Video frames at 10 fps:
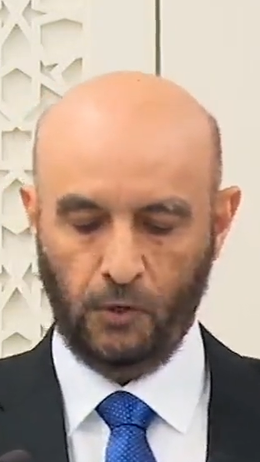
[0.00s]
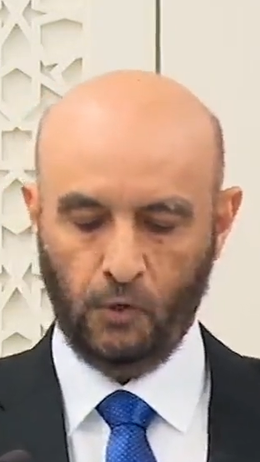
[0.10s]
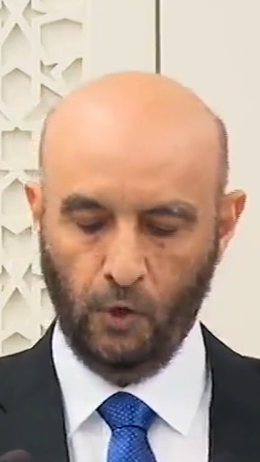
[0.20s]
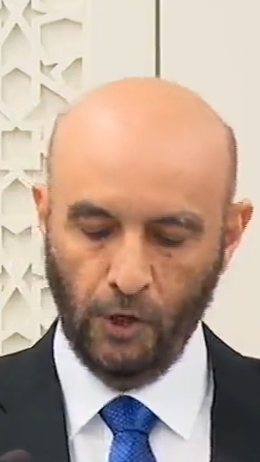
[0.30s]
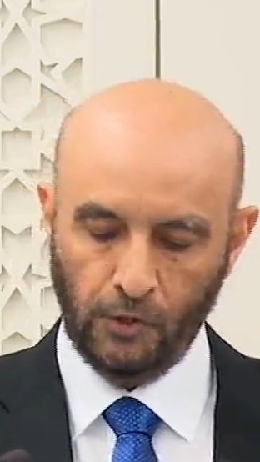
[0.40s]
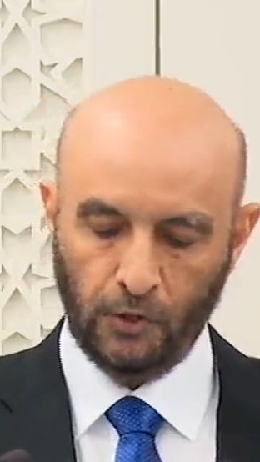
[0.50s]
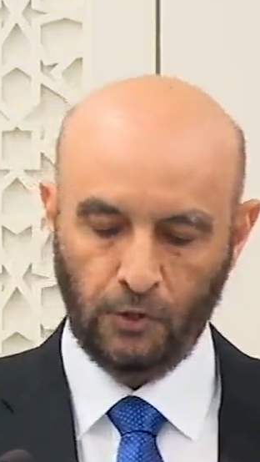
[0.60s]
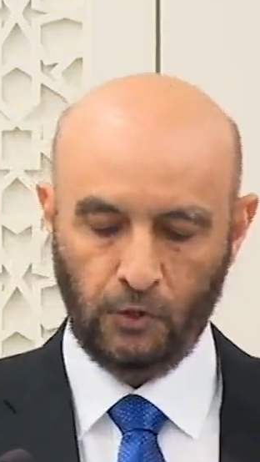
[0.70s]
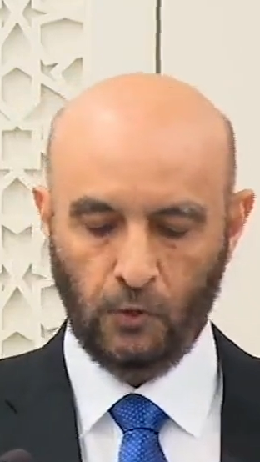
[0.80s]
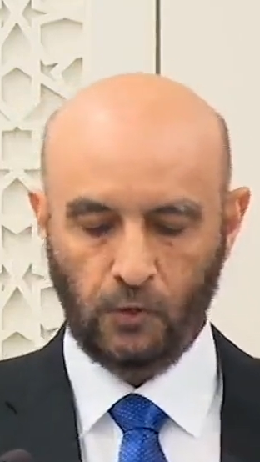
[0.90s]
to
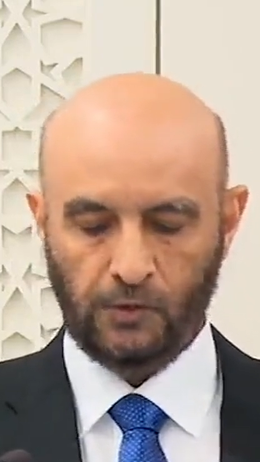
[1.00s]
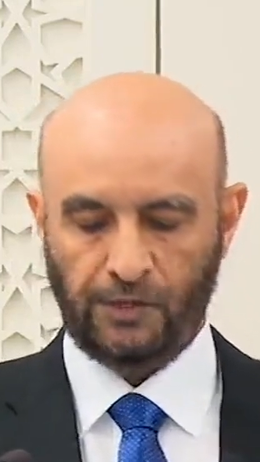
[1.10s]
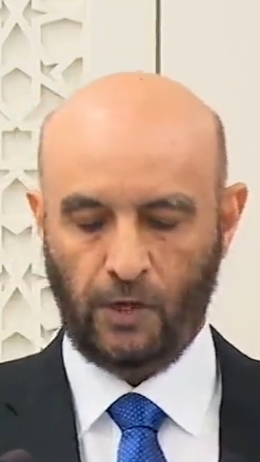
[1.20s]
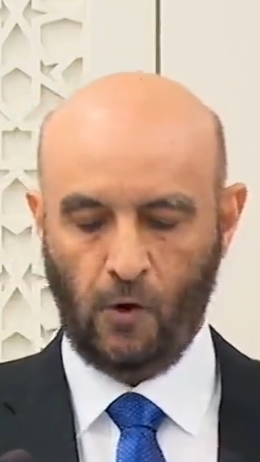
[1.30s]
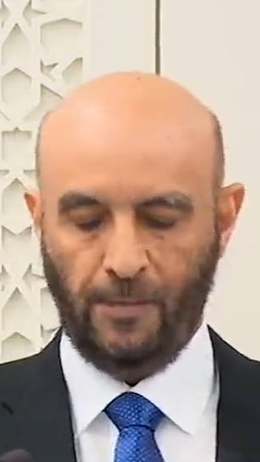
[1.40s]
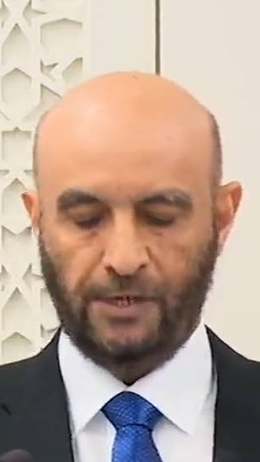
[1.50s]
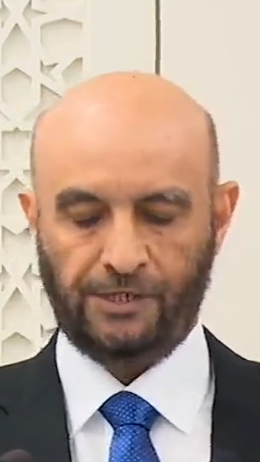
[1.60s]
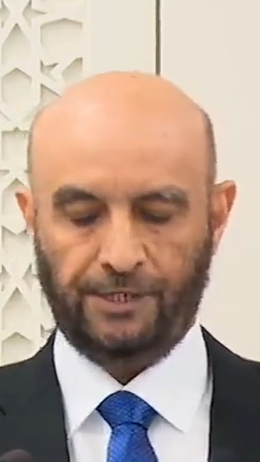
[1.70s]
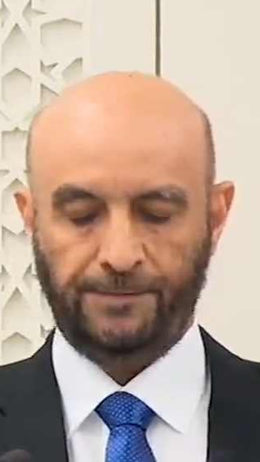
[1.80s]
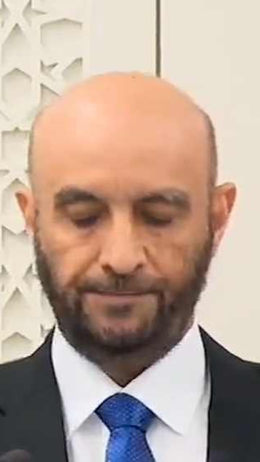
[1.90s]
introduce the
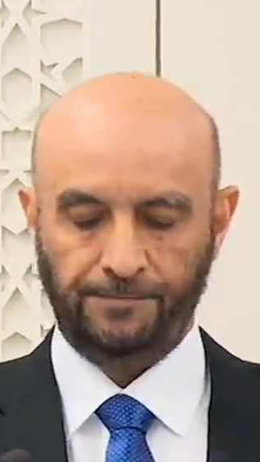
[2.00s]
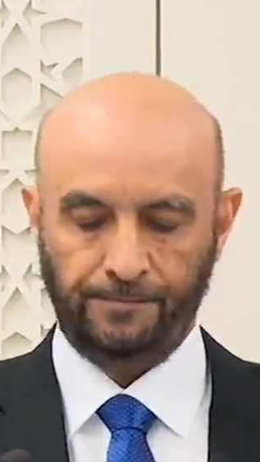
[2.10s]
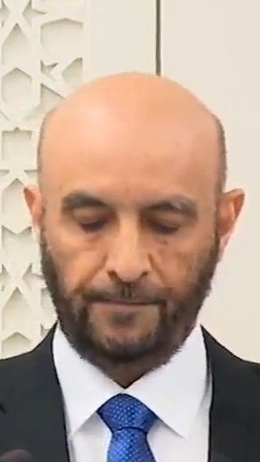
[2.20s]
Commission